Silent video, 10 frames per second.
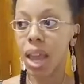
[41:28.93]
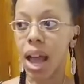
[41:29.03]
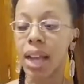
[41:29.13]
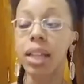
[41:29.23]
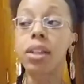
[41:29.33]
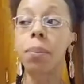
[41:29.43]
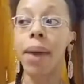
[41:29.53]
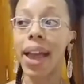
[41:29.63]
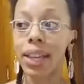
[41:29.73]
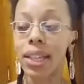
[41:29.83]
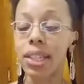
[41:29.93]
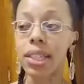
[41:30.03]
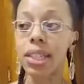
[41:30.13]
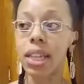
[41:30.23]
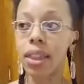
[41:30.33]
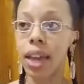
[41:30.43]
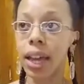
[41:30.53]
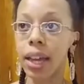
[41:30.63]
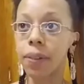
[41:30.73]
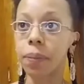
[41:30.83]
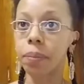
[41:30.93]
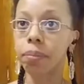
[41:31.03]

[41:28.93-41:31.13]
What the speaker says: I can look back and see that